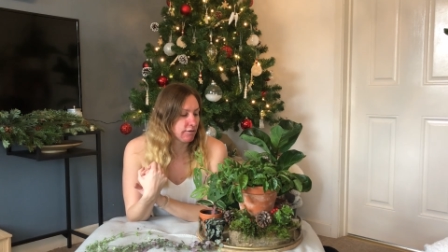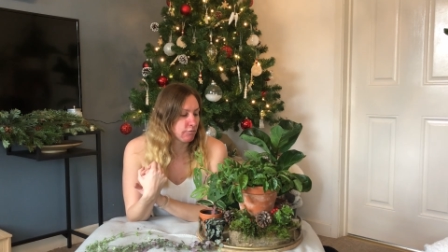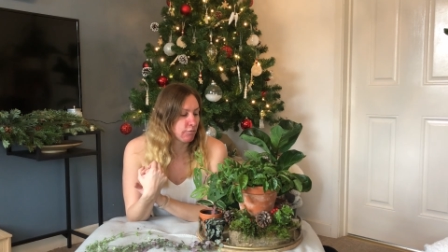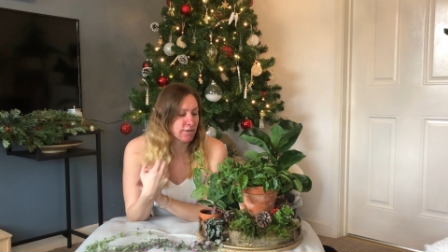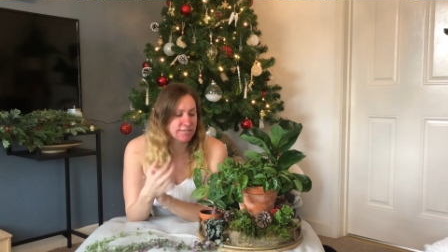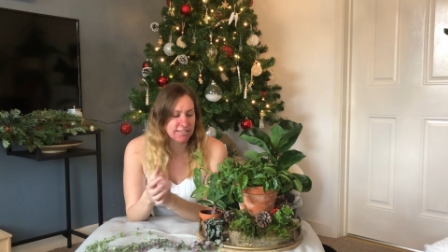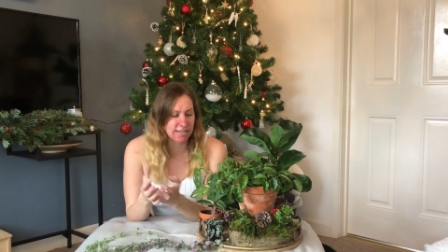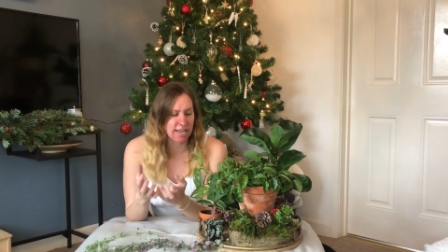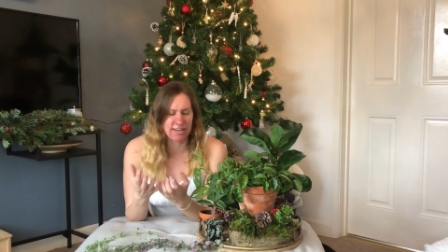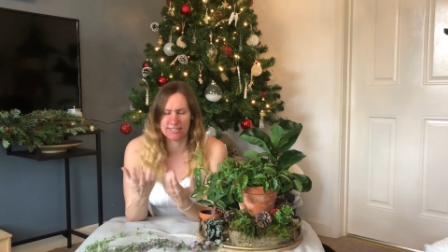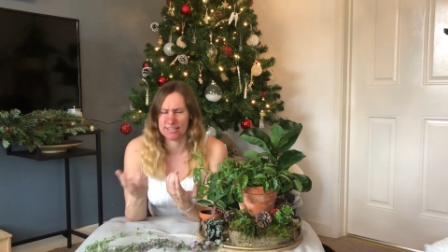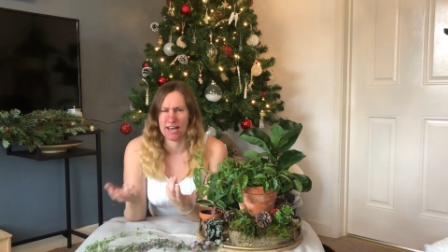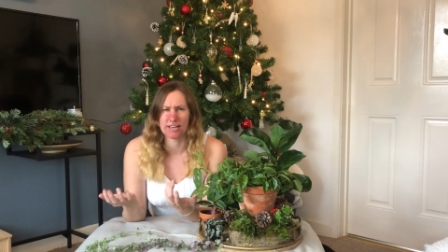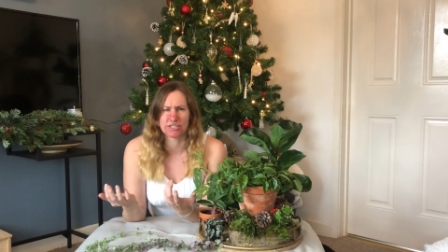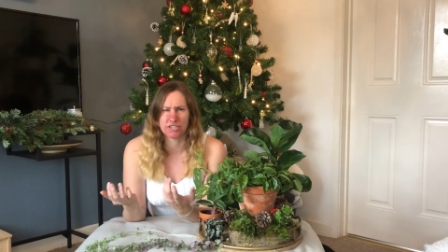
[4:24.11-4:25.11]
Once again, it's
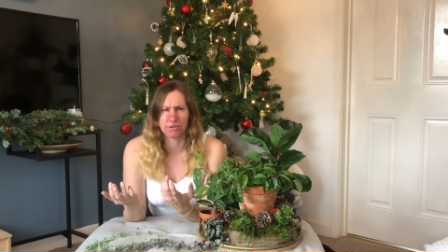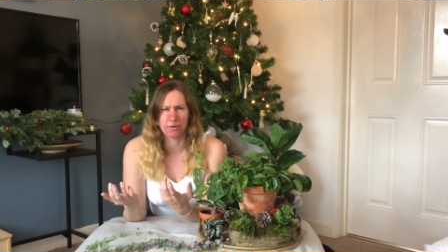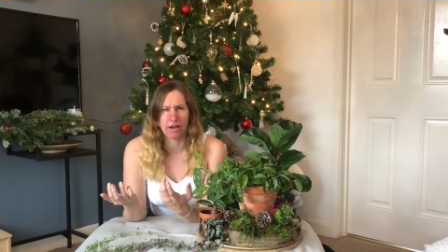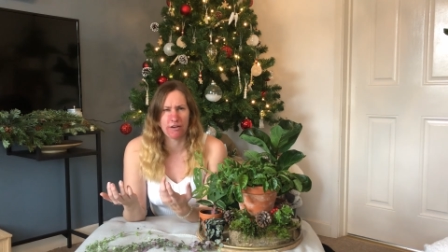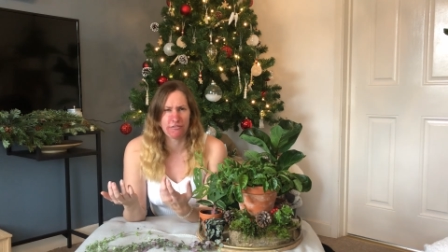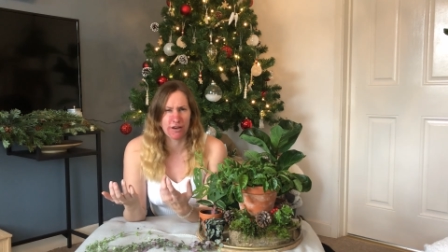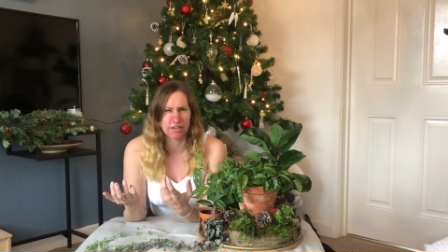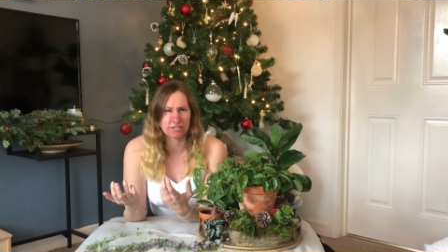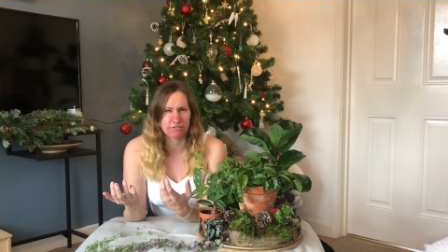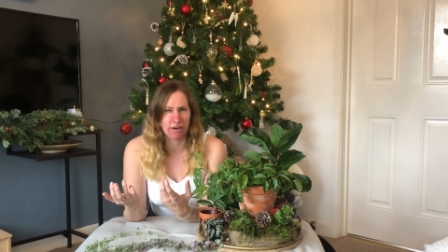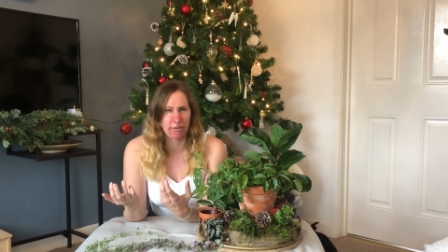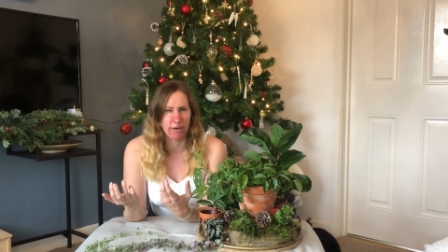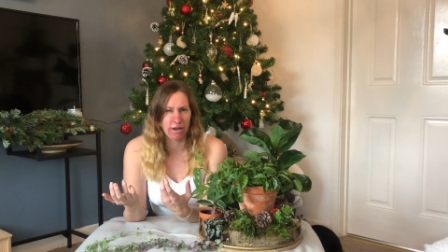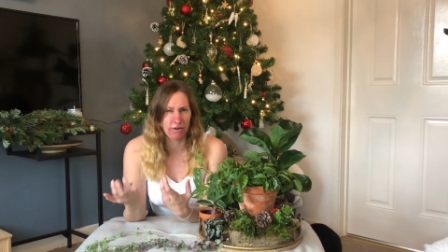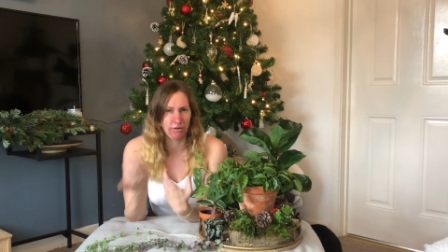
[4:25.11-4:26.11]
actually quite a fast
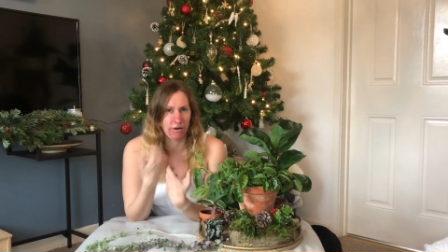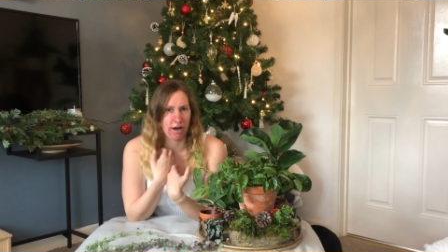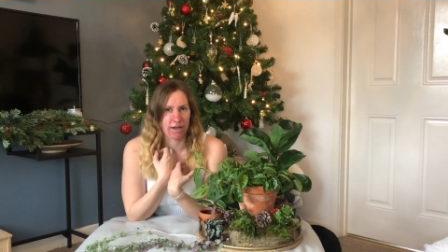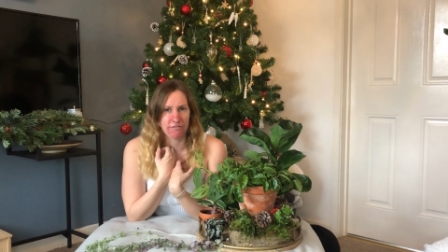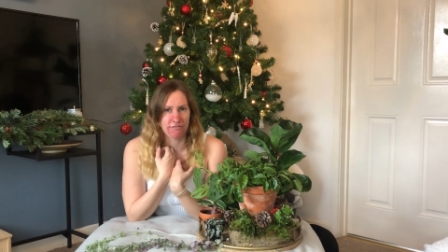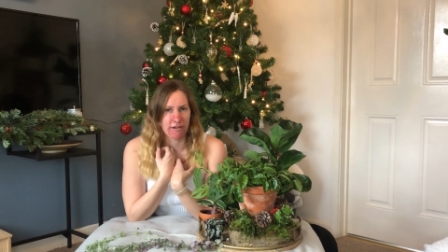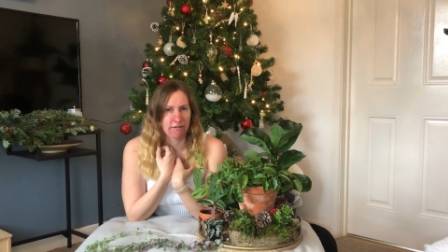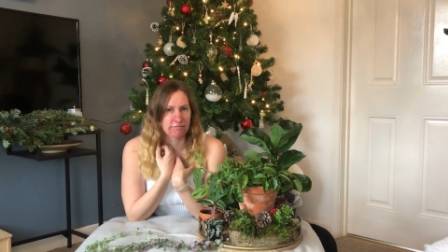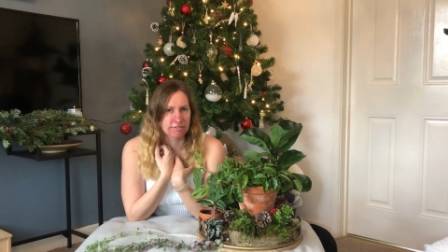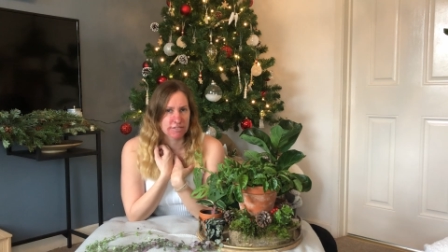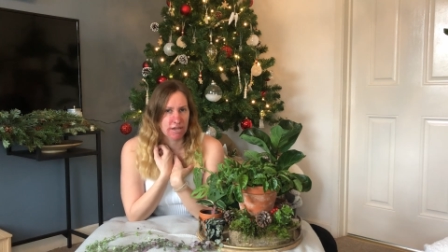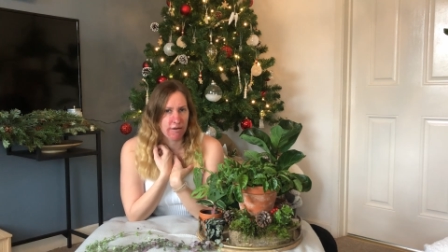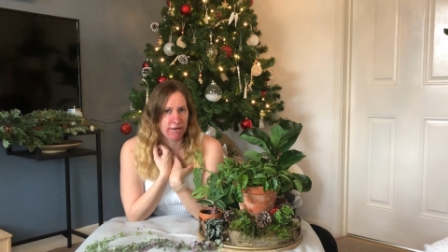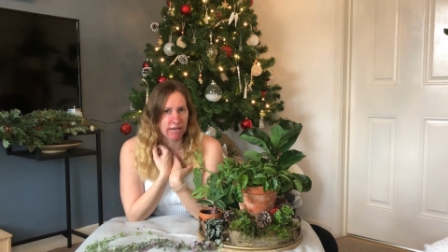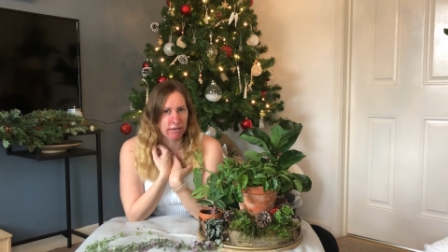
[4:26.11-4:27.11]
grower, or I found so
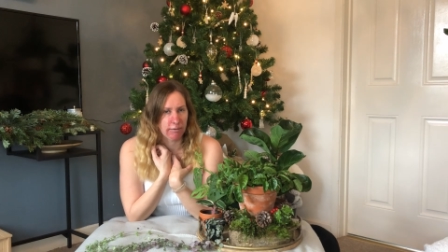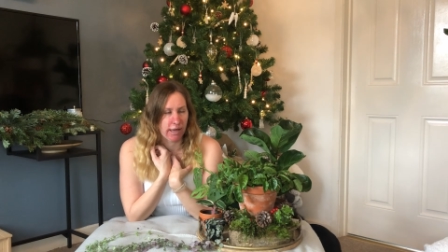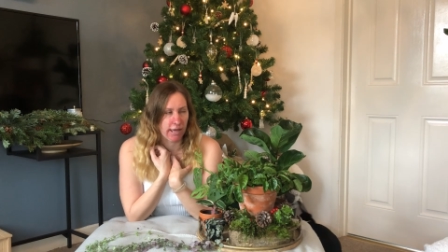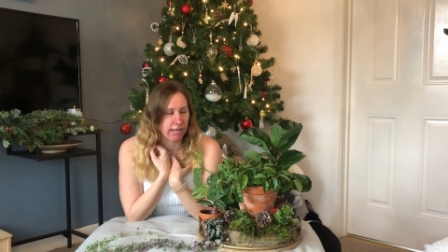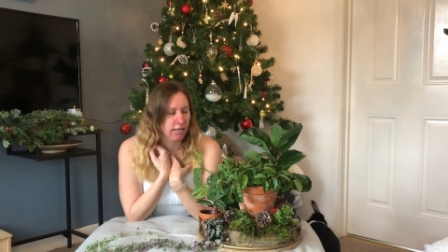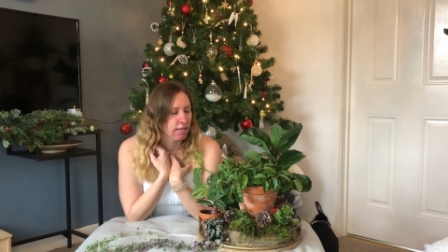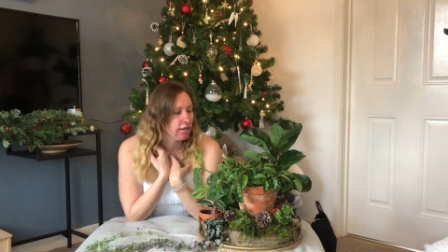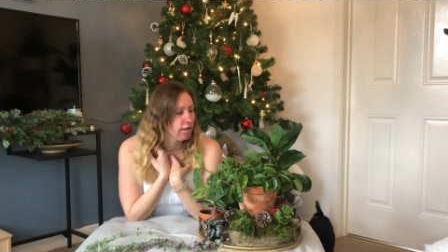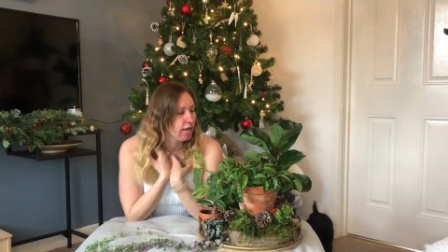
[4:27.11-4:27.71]
anyway.